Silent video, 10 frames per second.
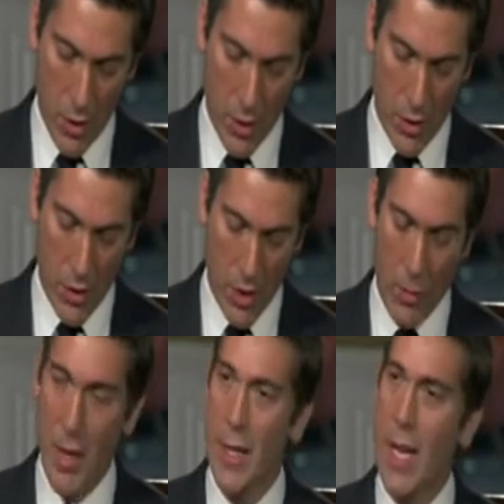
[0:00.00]
to suspend
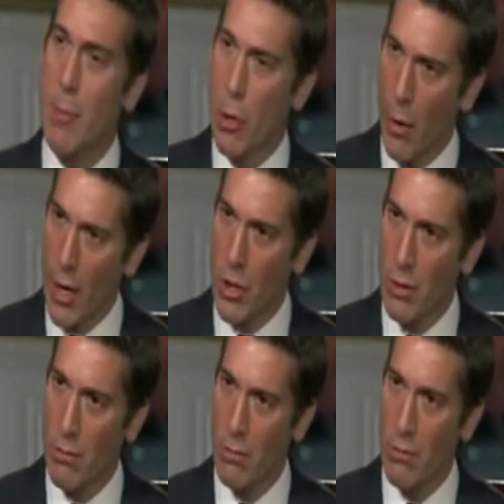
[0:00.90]
immigration
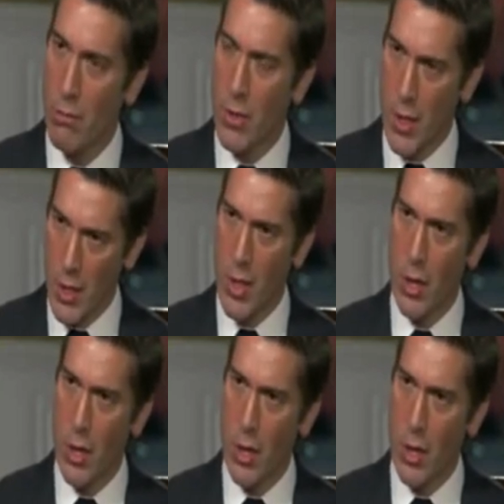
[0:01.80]
to this country.